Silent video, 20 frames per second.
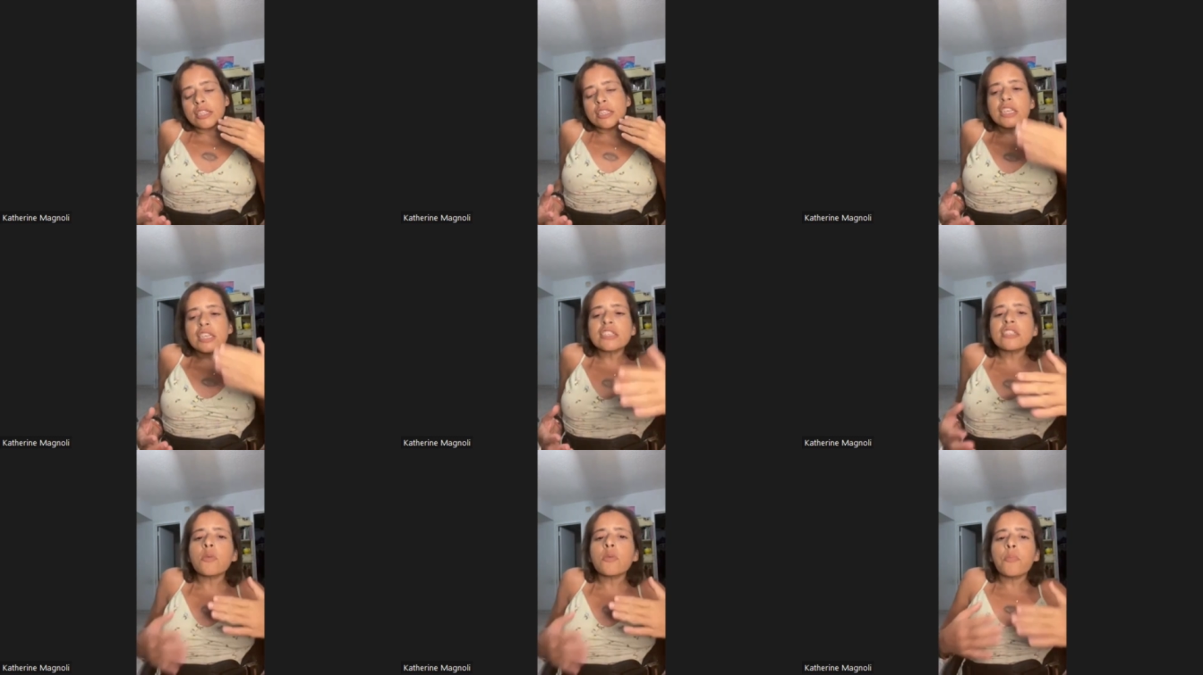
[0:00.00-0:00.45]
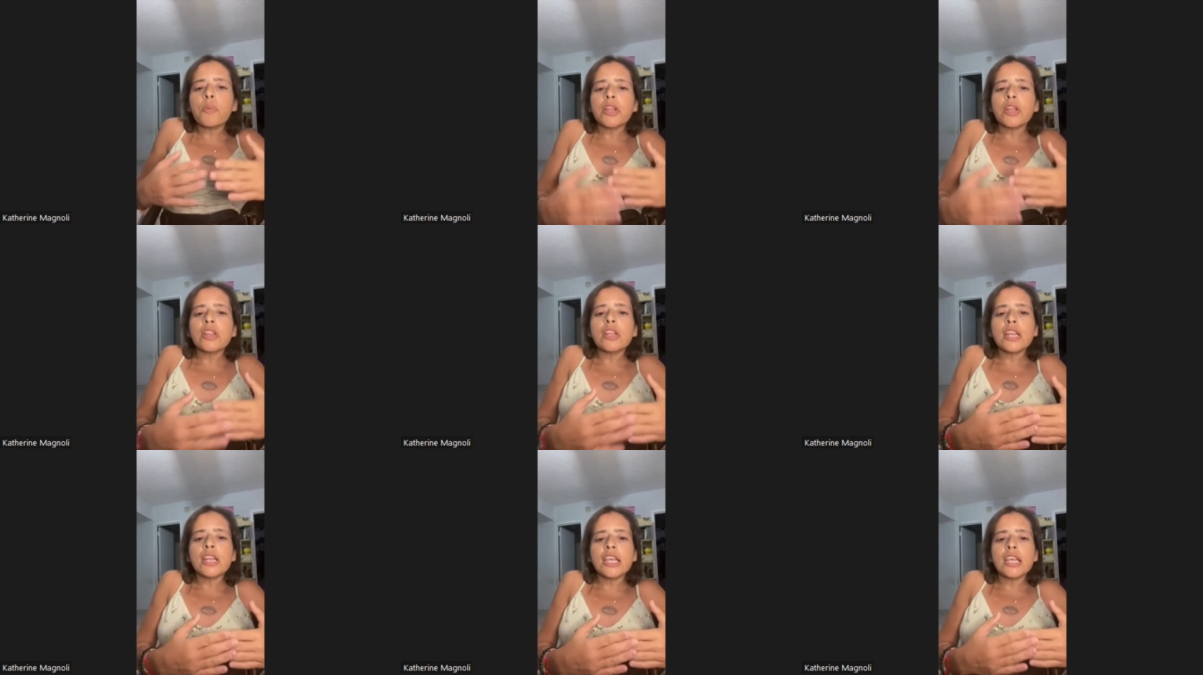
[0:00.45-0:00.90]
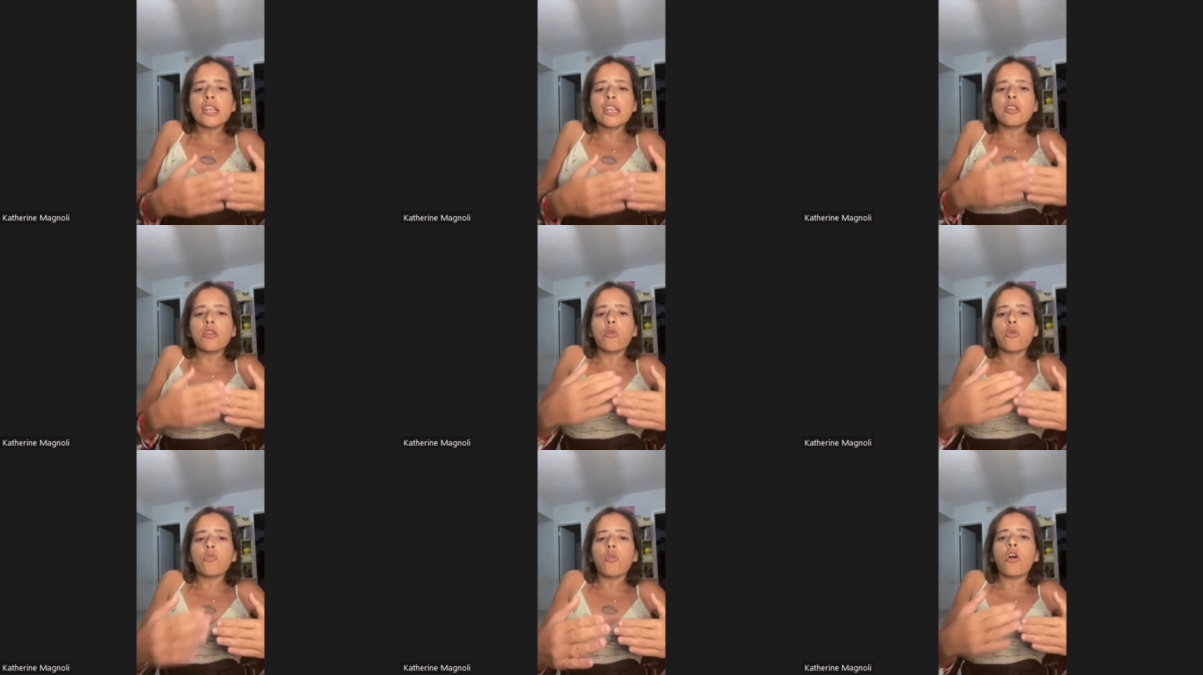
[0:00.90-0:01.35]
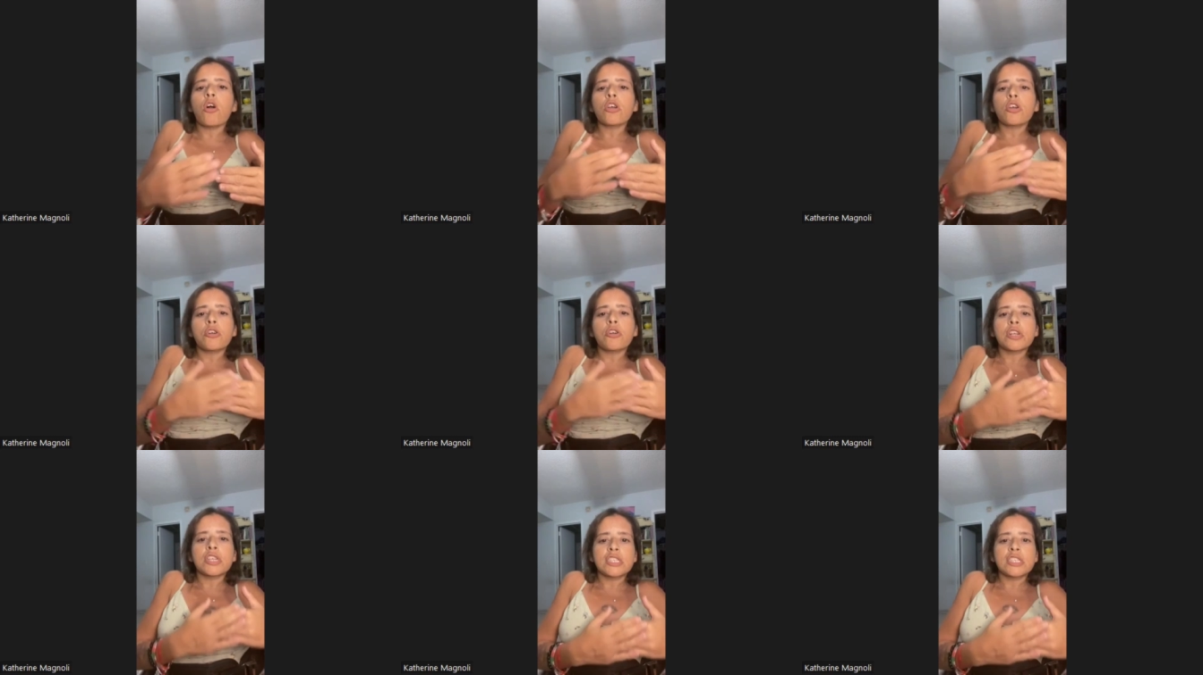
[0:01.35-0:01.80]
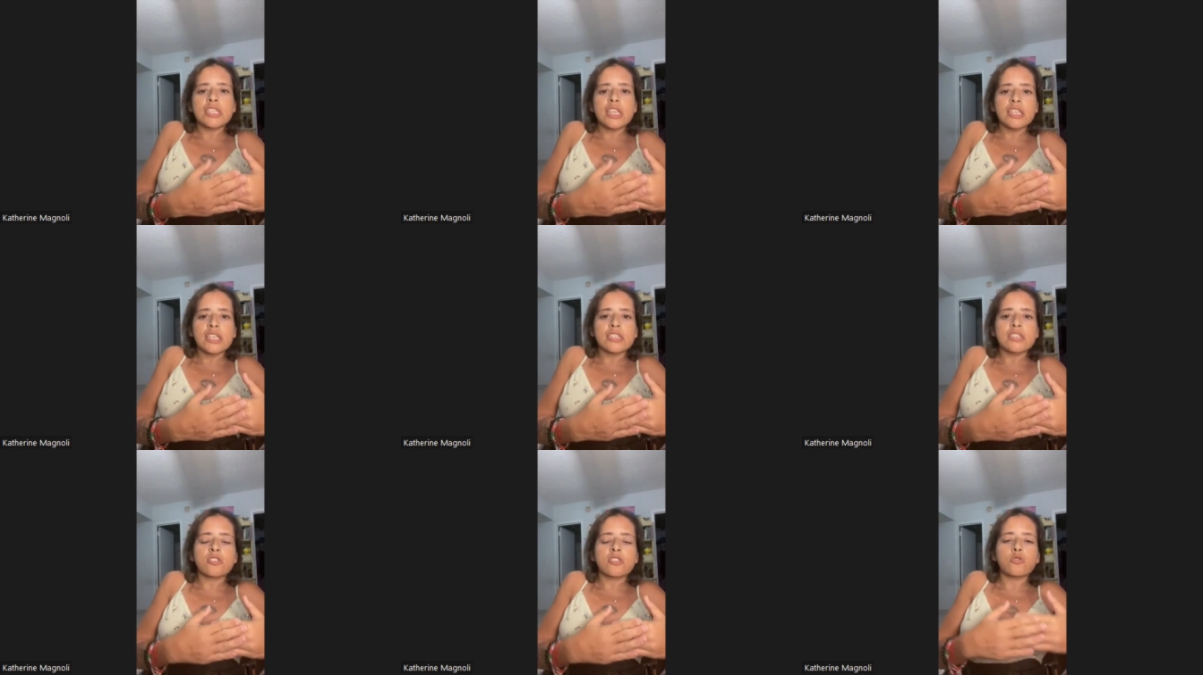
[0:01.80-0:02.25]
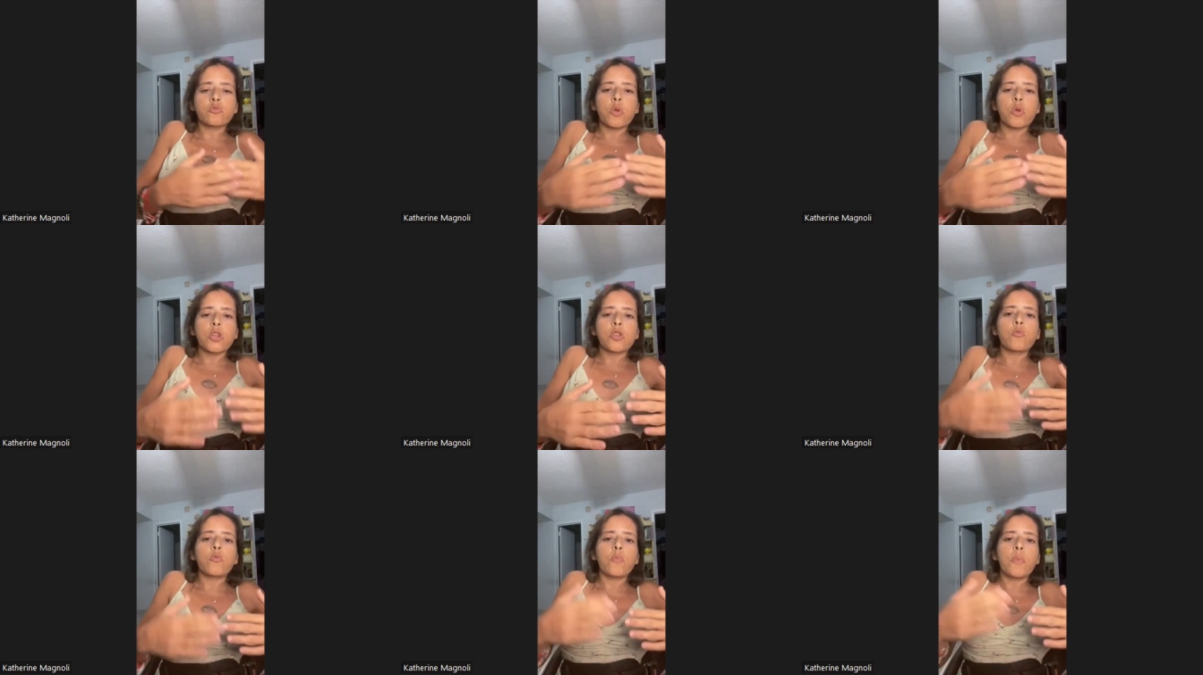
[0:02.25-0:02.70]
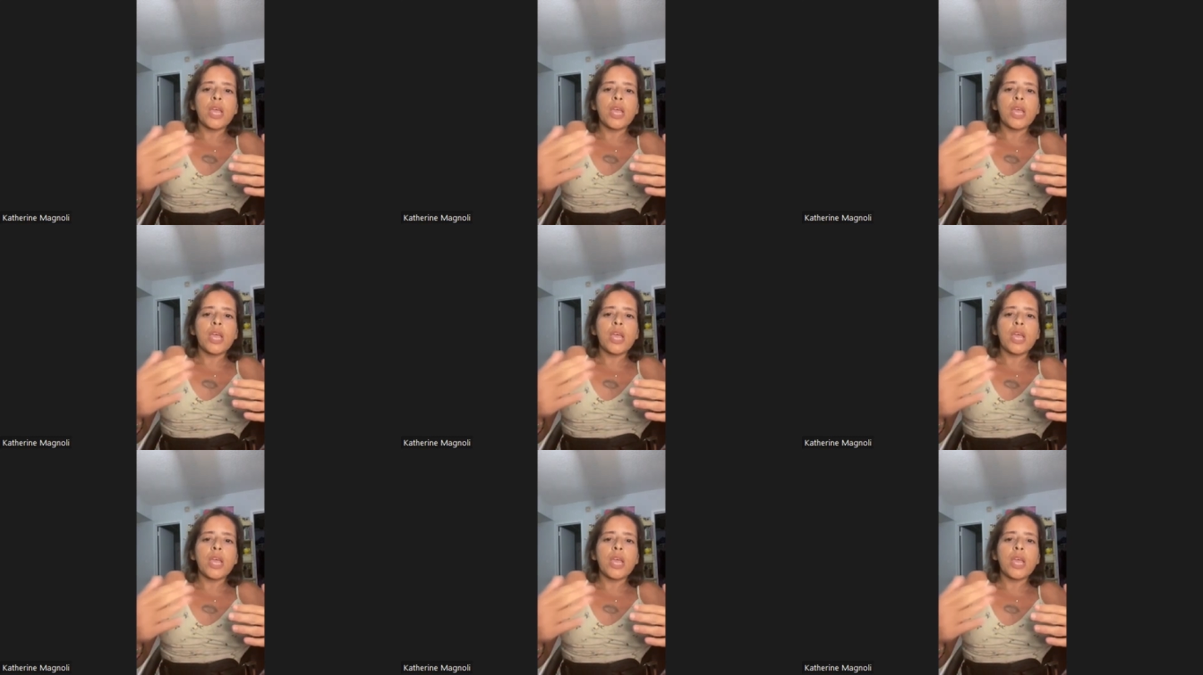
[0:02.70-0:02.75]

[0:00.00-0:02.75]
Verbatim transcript: disability no longer exists when you